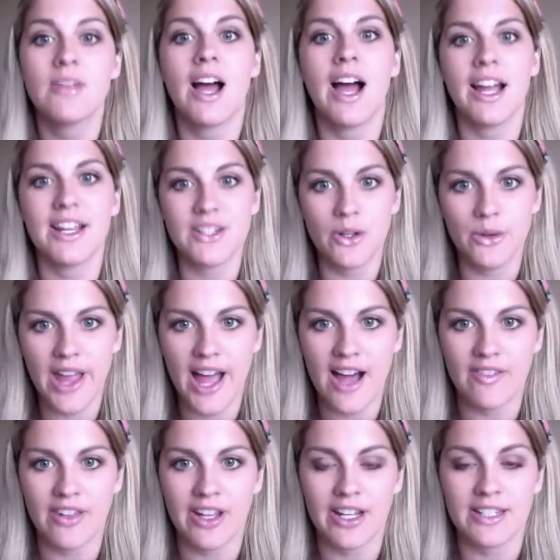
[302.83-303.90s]
I don't have
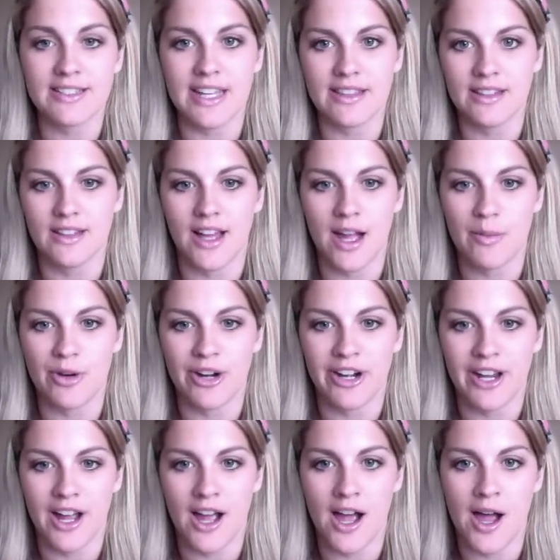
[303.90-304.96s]
it. It's at the
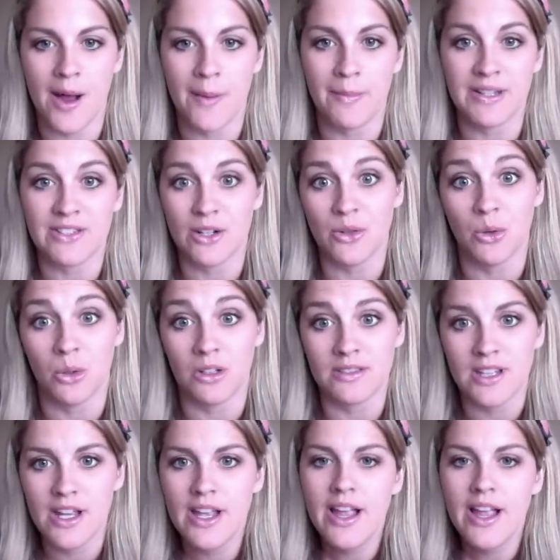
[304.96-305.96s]
library. It's on hold.